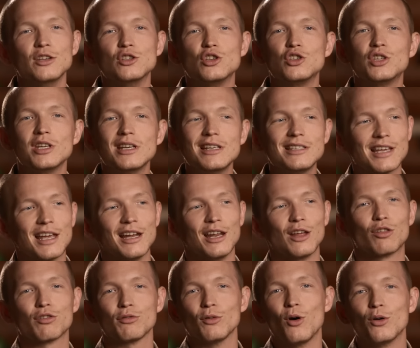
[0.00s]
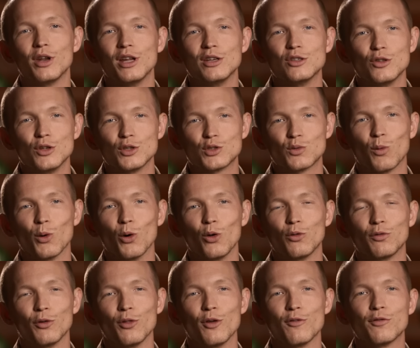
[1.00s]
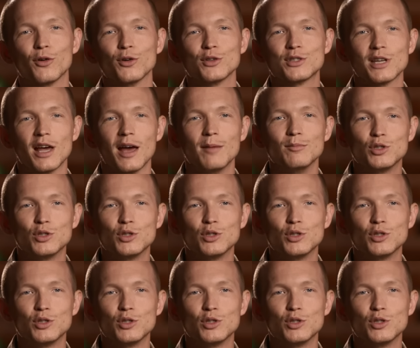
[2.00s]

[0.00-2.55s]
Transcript: and she's getting thrown into this world for the first time,